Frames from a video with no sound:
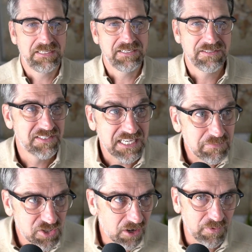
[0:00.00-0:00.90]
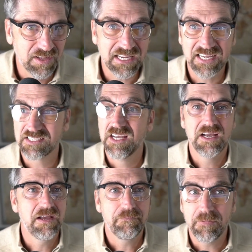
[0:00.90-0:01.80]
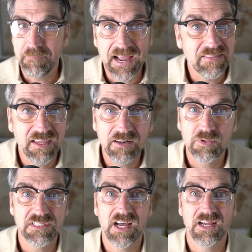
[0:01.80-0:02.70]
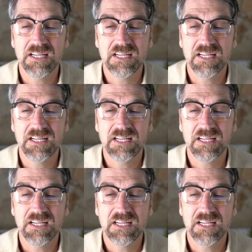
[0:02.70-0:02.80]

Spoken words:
seems normal, I guess. Back then it was not.